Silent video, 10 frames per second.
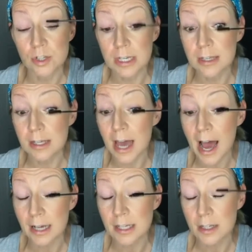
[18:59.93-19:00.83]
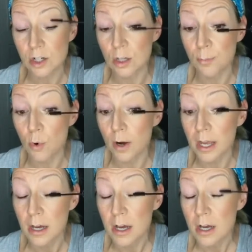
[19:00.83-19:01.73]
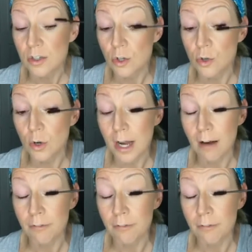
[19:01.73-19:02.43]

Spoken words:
easy access to the point so you can have the